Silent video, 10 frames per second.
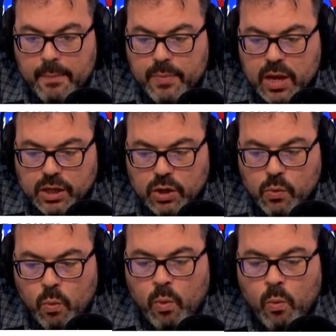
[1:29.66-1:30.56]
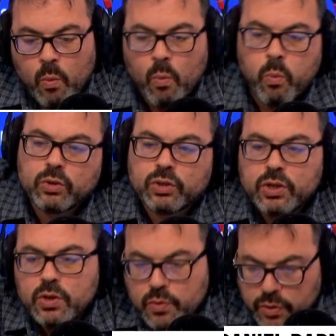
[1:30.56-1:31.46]
So, what
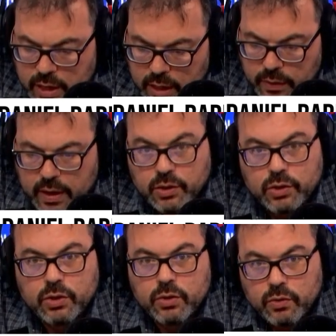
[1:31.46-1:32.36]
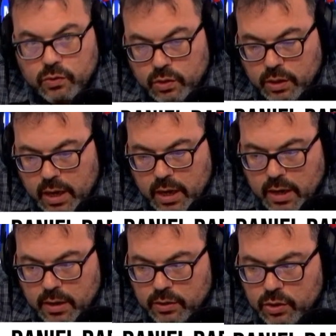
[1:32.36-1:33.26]
do you think they should do? Should
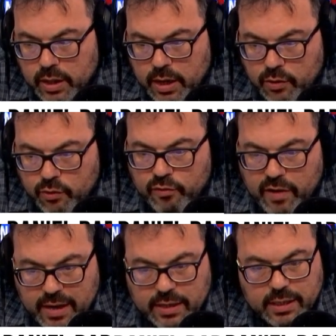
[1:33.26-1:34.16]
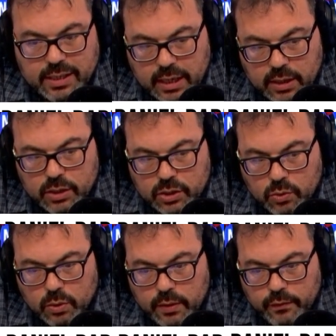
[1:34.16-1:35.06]
they create a second
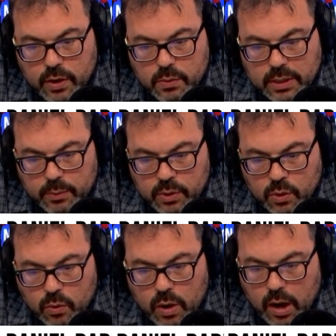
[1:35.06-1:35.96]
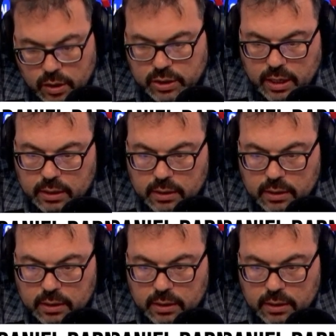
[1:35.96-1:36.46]
toilet for you? Is that what you're asking?